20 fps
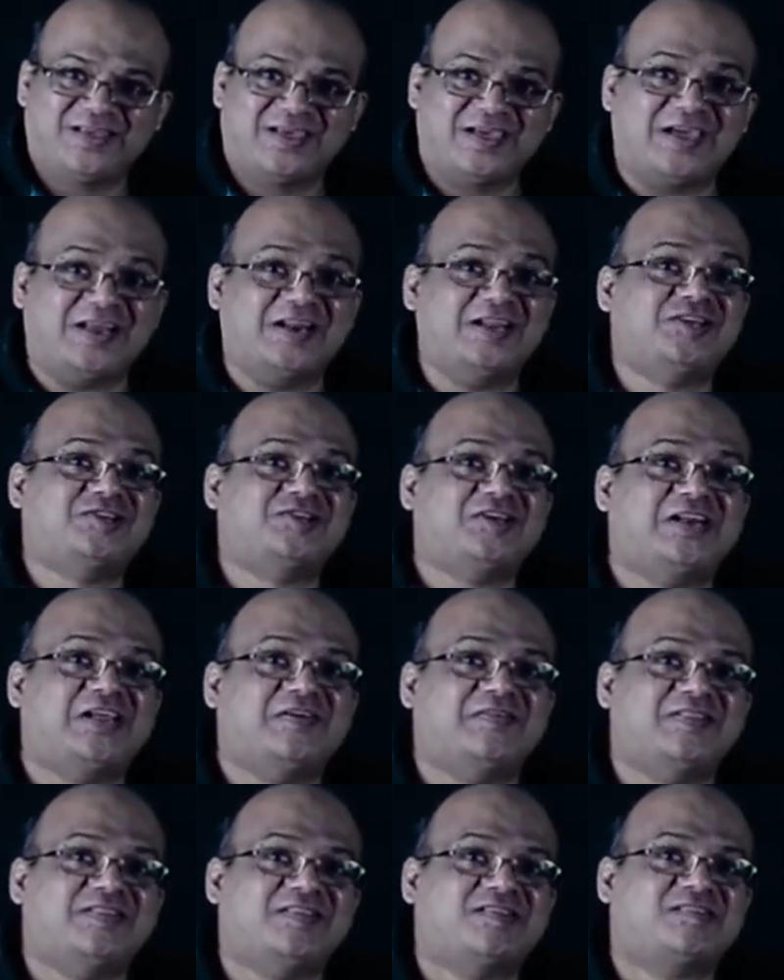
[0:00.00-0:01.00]
Initially
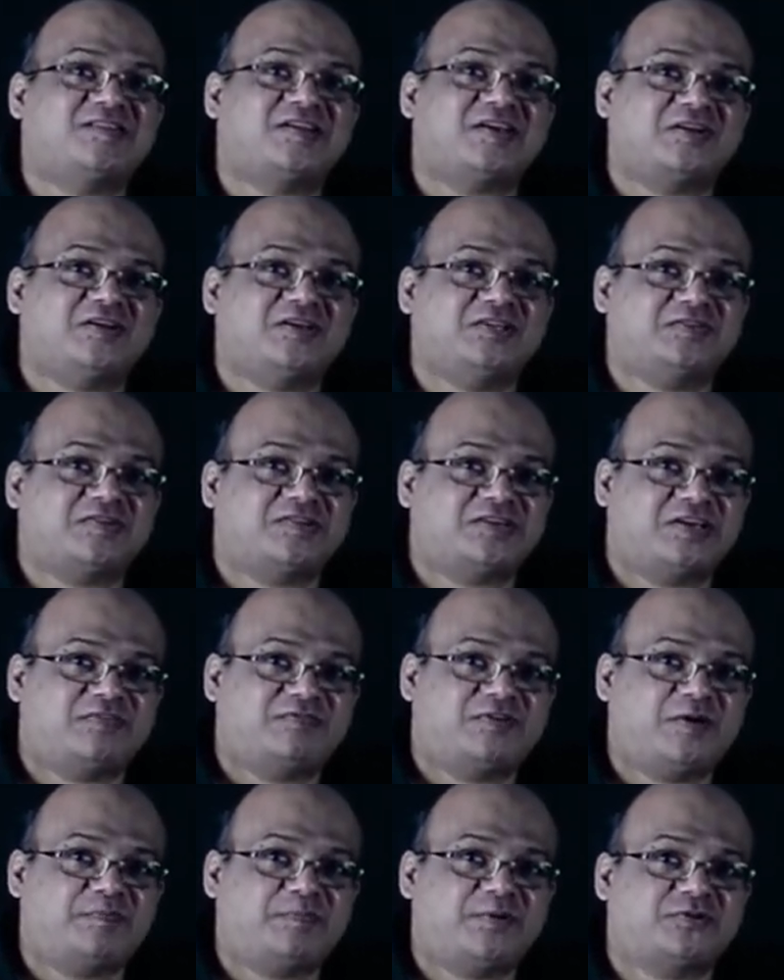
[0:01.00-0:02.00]
when this technology was
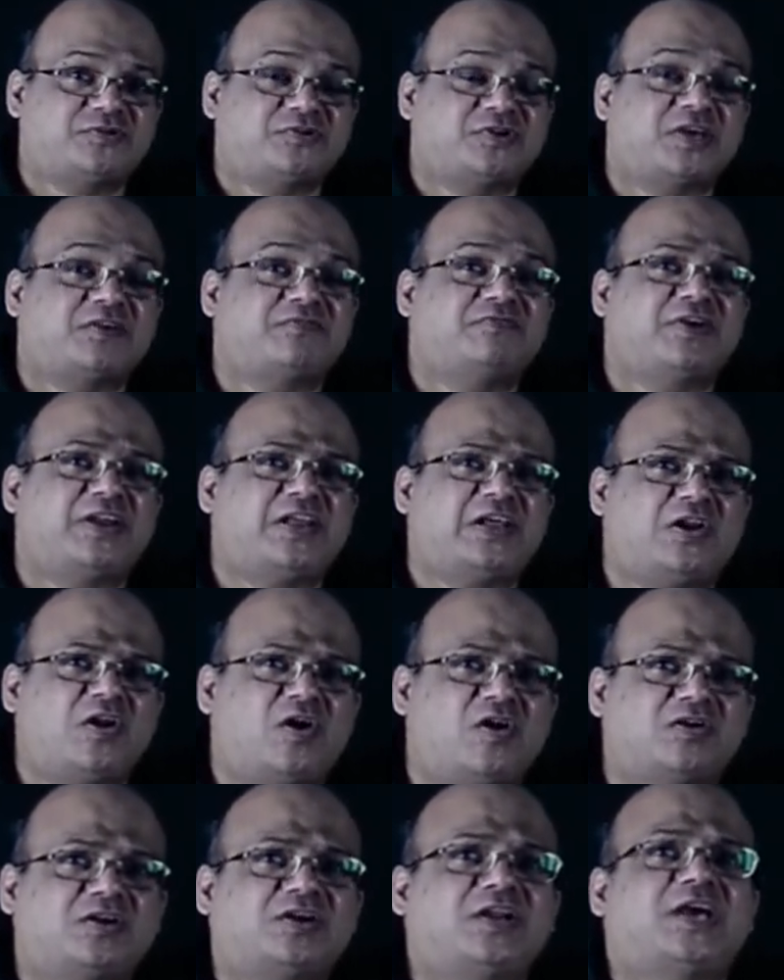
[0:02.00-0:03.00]
developed, it should take very
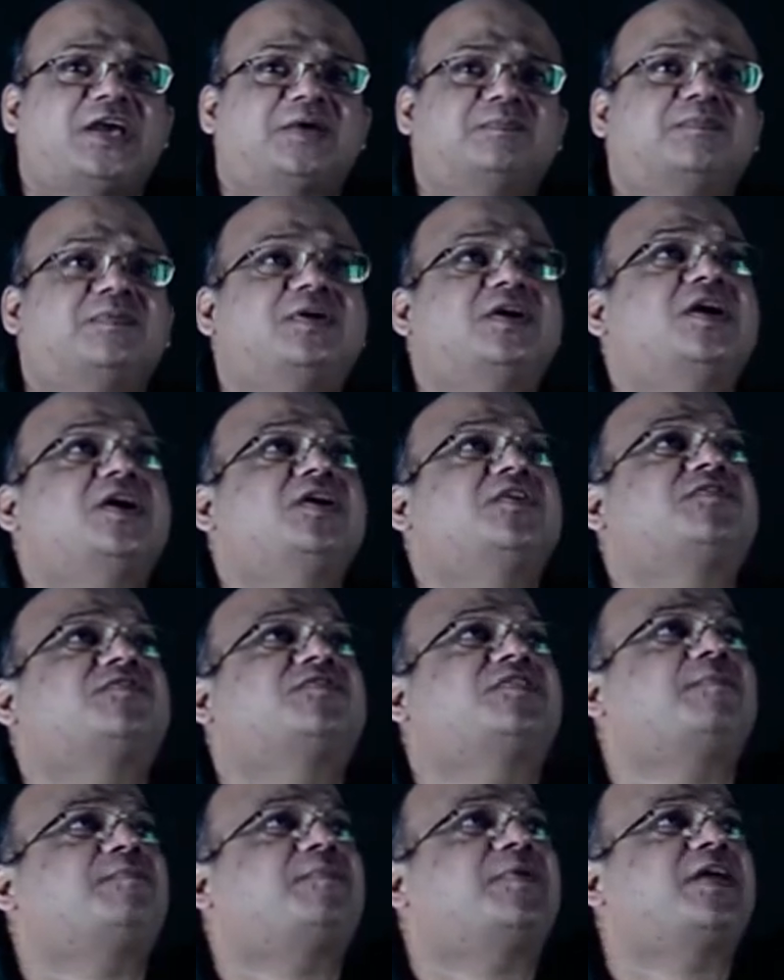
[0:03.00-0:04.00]
long time to
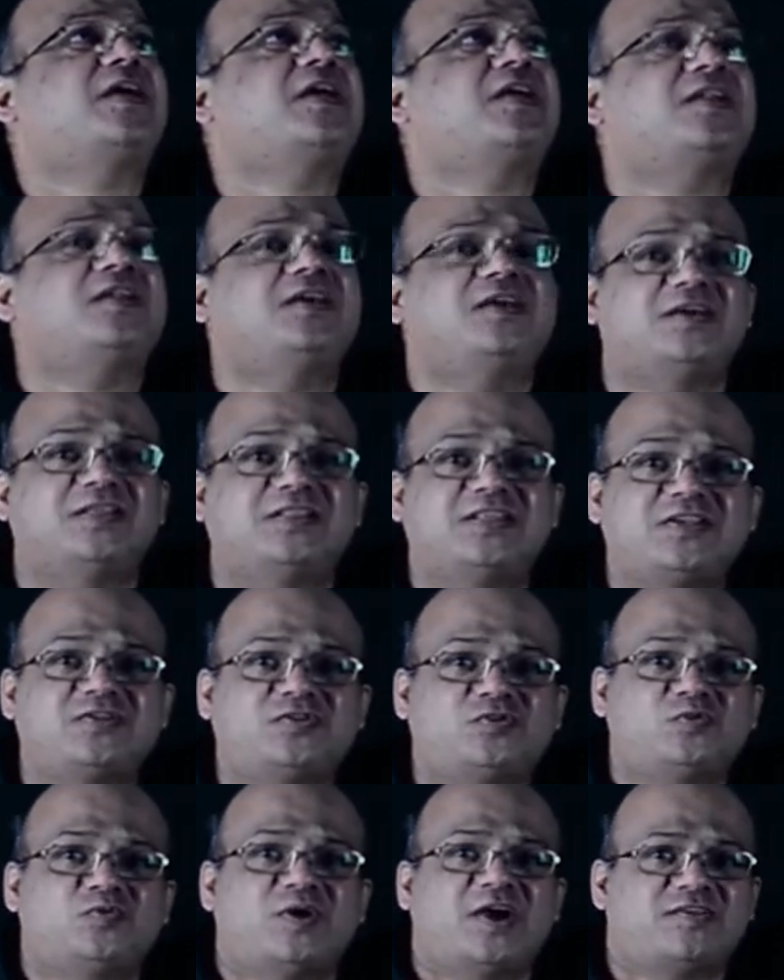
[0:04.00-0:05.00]
separate these
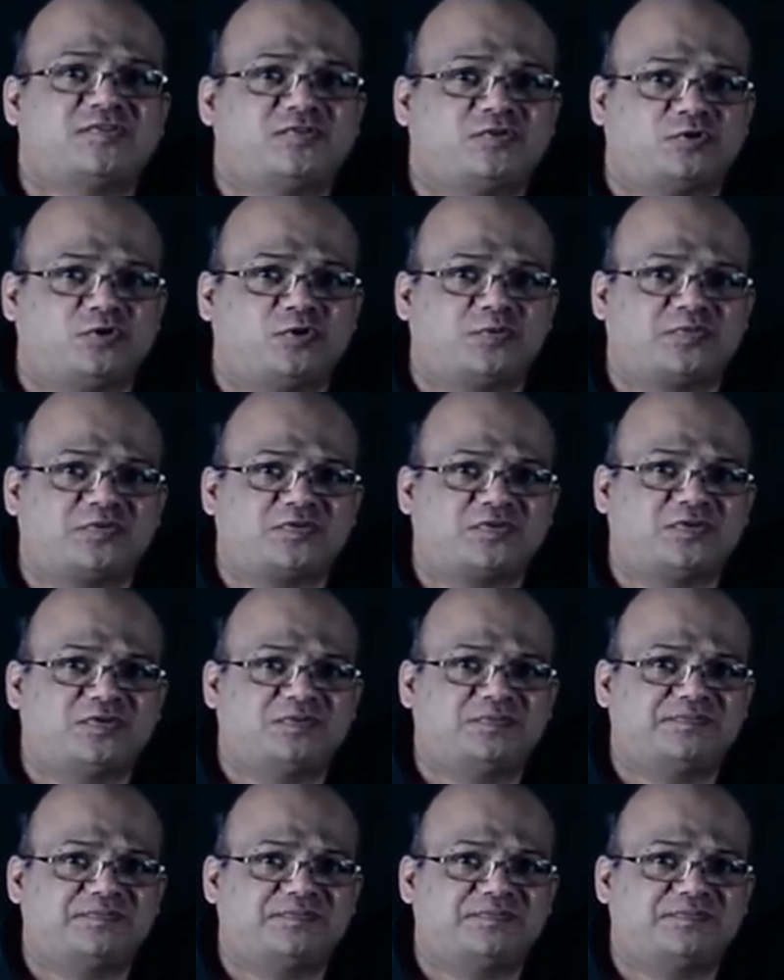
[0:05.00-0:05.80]
two isotopes.